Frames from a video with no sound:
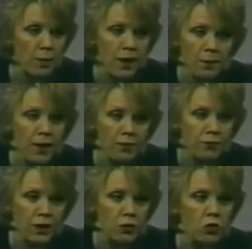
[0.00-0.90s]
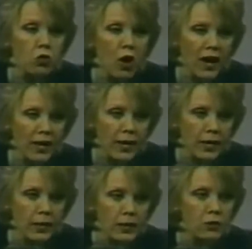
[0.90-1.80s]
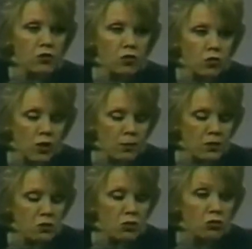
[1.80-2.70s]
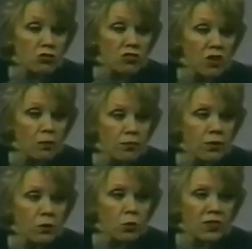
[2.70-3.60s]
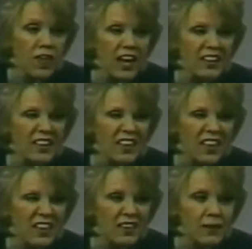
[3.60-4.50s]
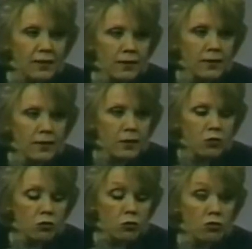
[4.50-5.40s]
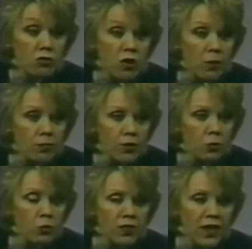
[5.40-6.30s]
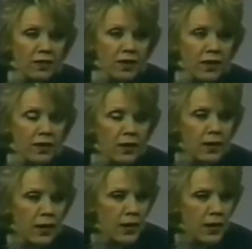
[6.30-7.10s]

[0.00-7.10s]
them at my feet crying, screaming, do something with that kid do something with that kid.